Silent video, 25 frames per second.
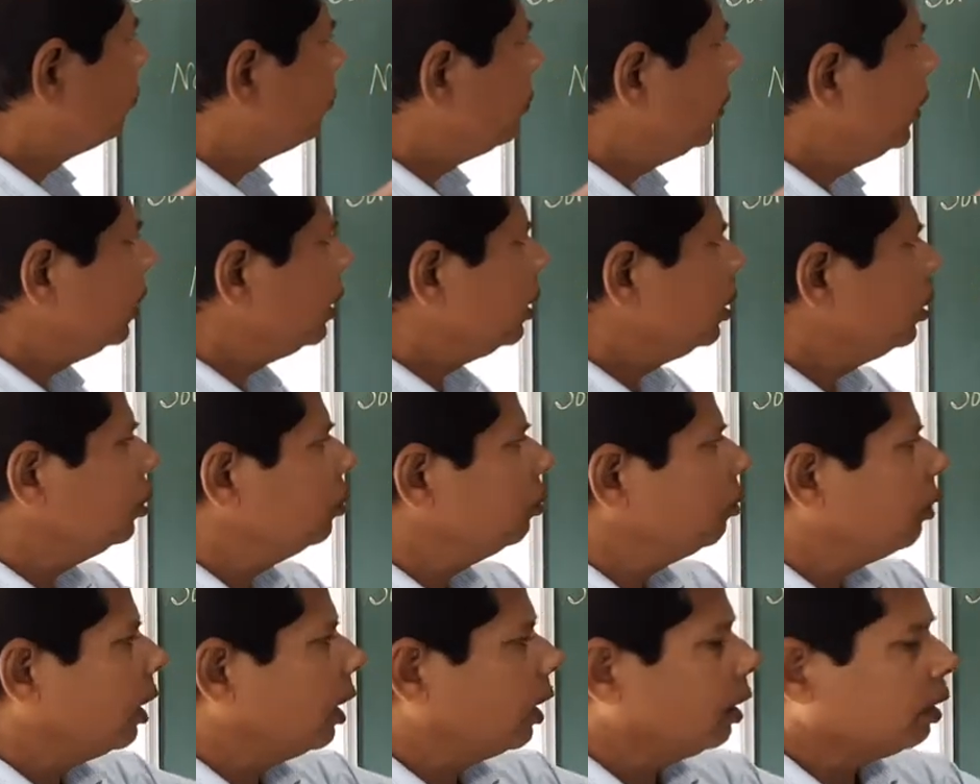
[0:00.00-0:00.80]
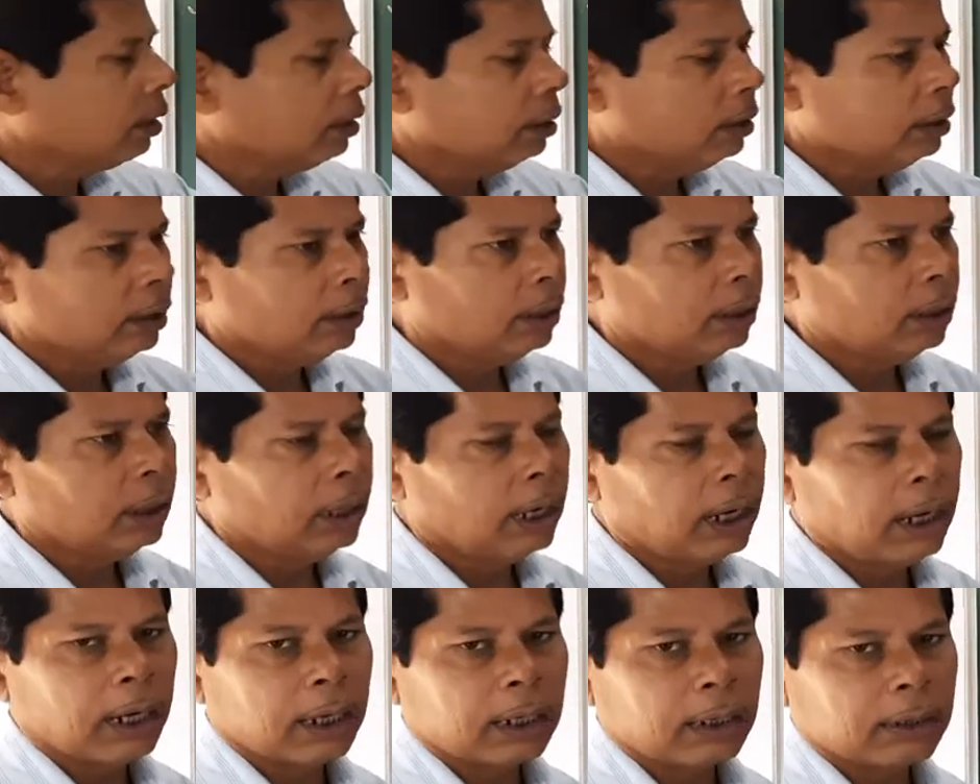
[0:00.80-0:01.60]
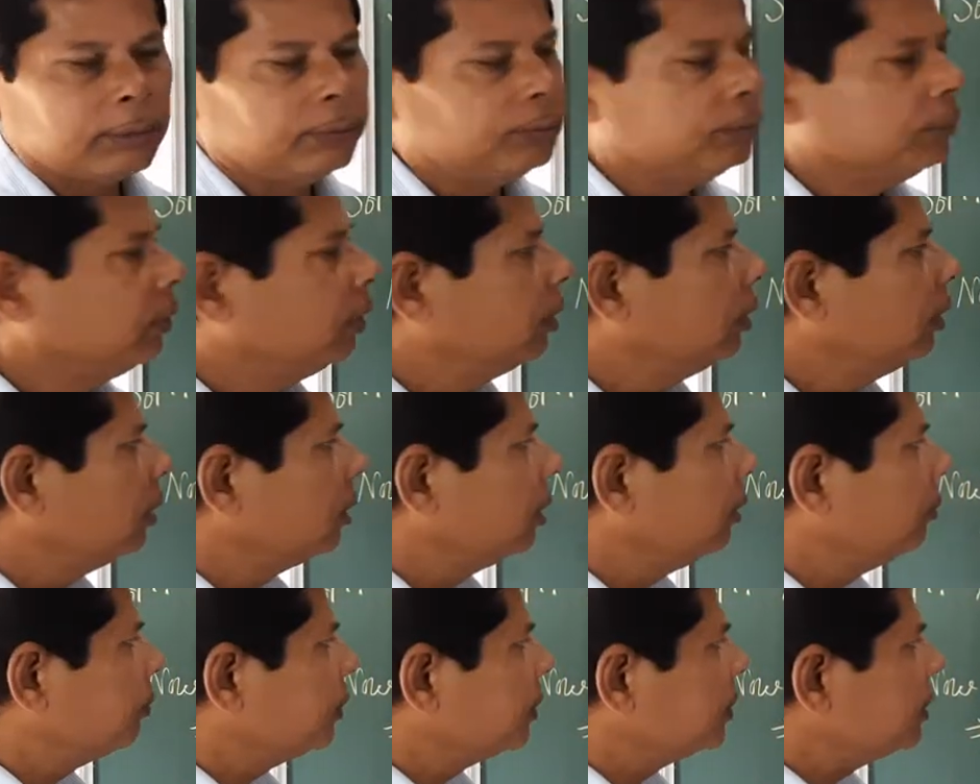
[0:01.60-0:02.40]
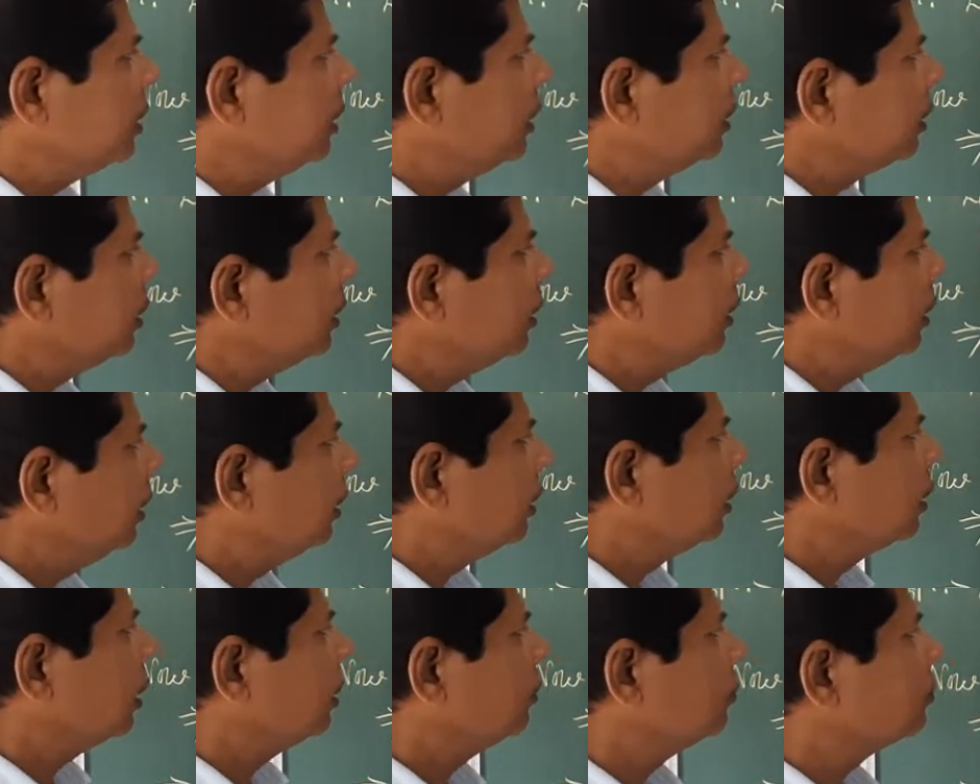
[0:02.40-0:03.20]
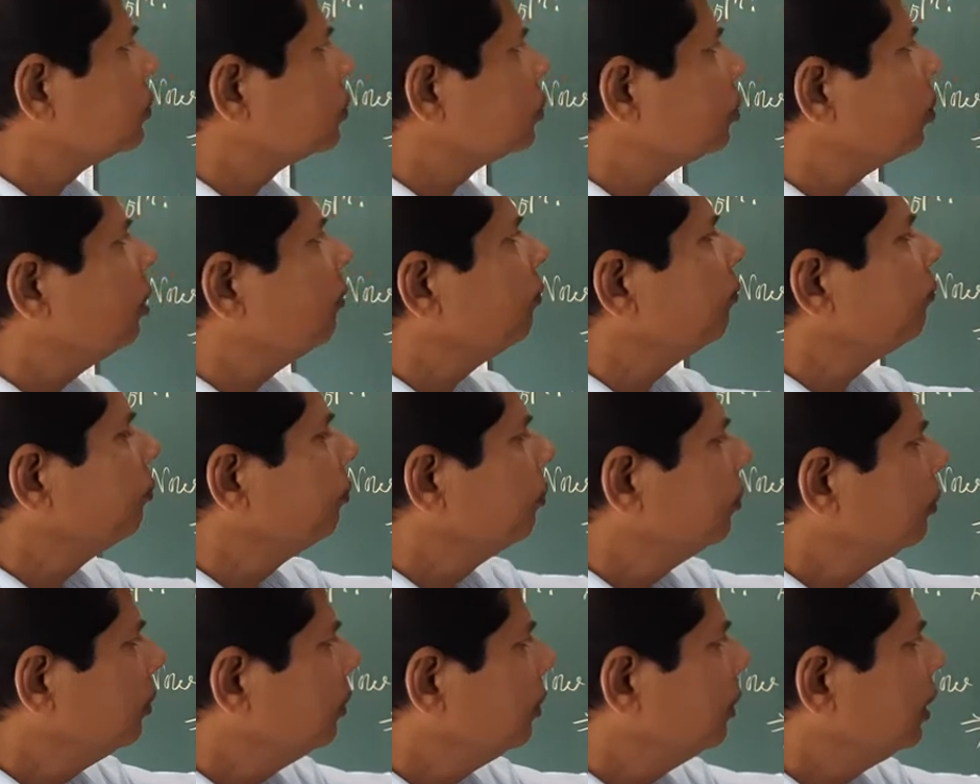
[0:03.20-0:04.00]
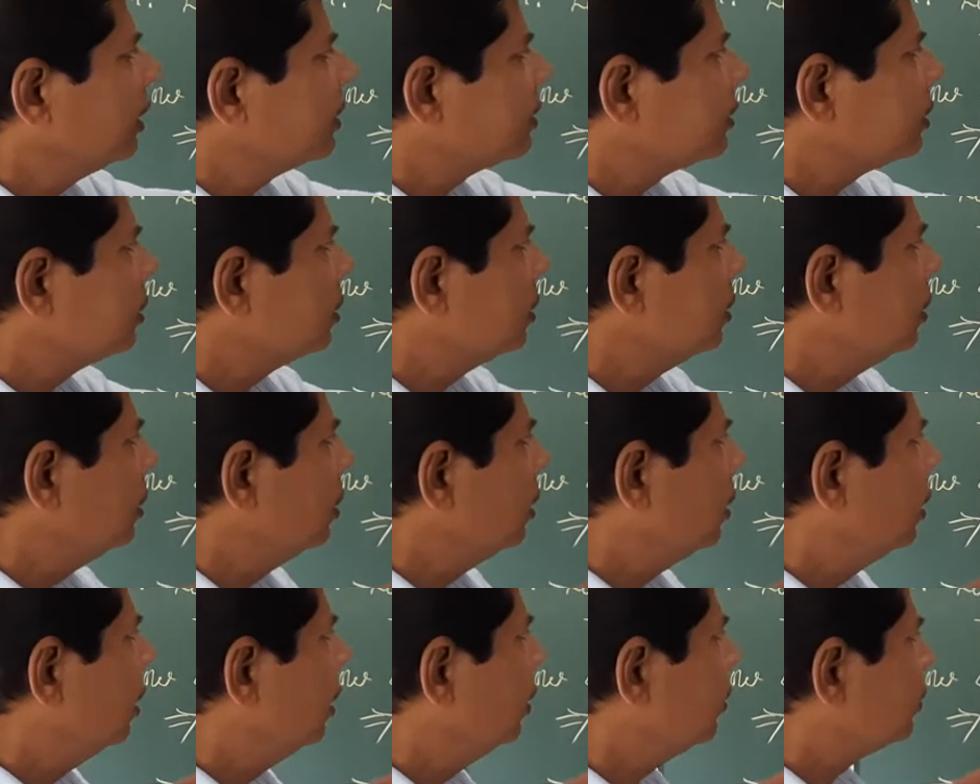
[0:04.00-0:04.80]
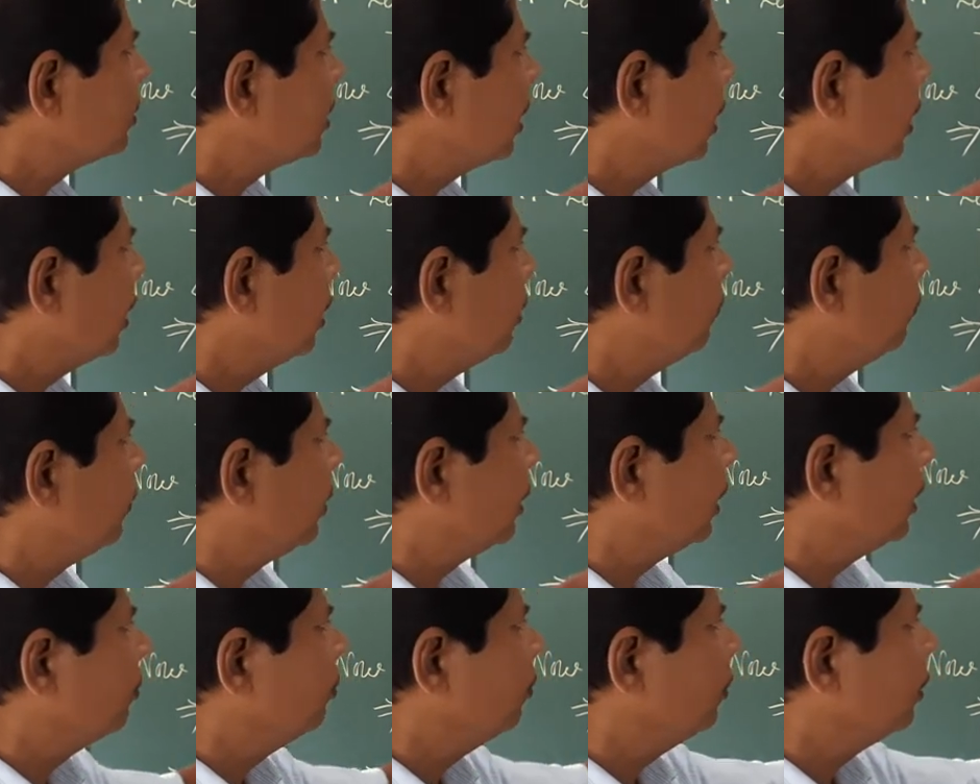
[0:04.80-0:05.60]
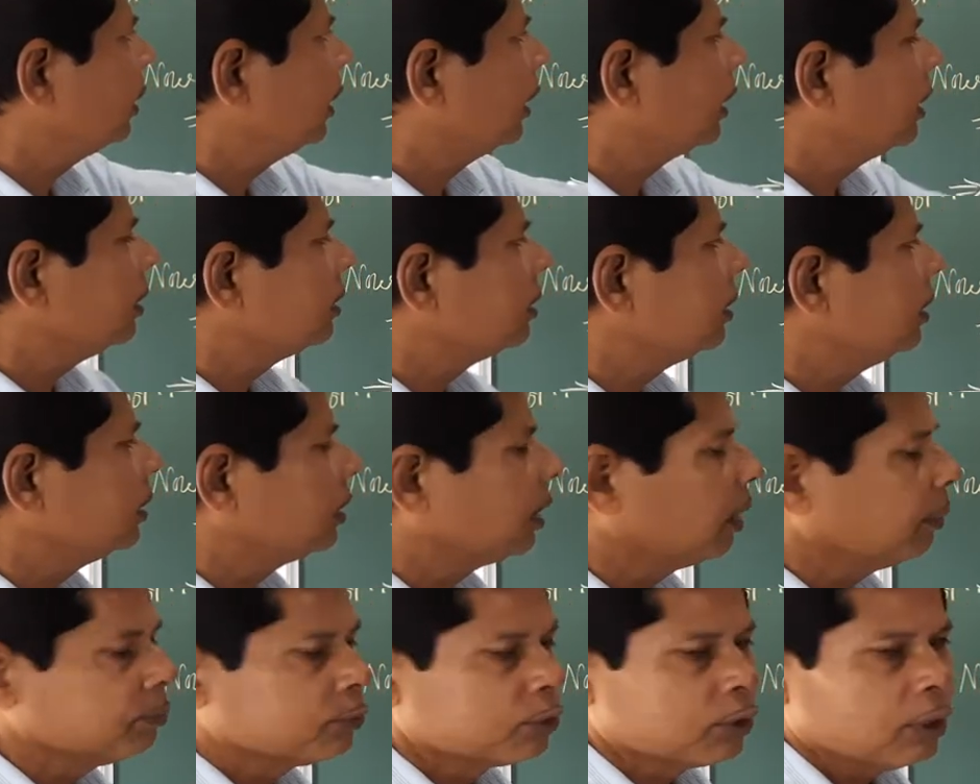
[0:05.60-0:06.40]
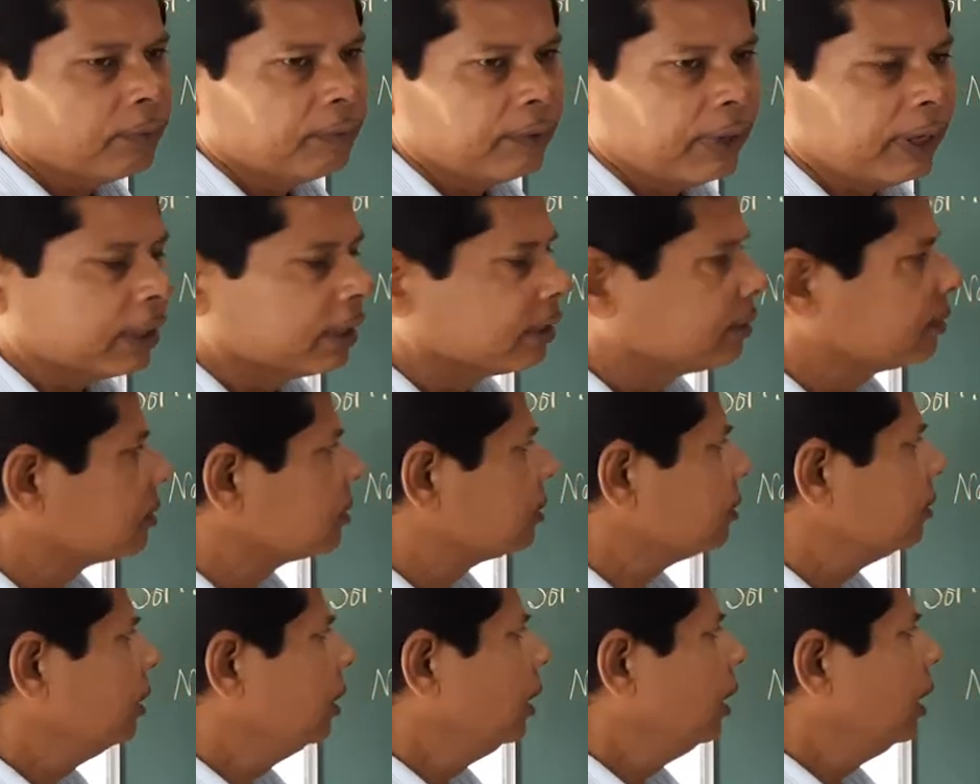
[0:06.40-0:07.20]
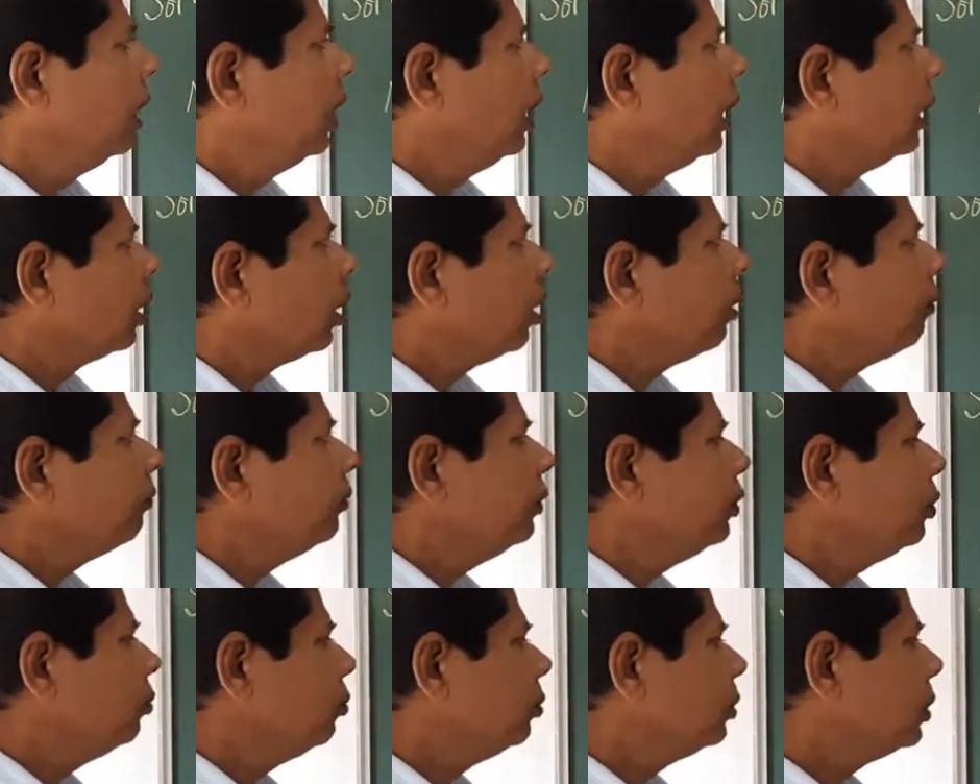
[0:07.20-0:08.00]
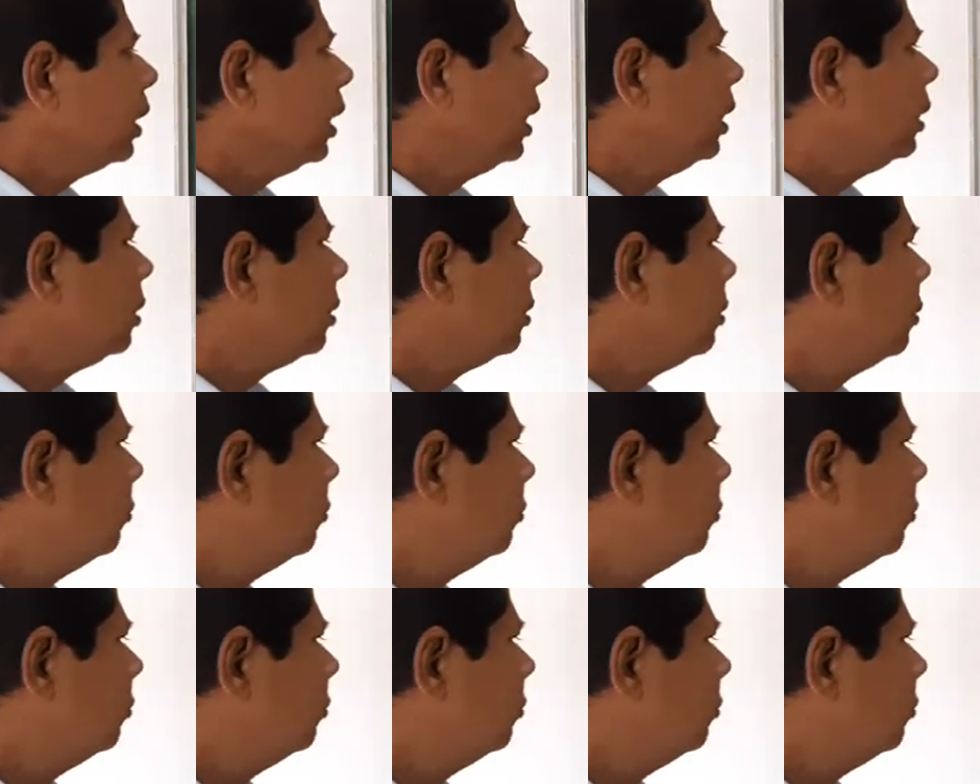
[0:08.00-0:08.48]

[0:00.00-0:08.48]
pqr are represented in terms of a single variable that is in terms of x. Now, we know that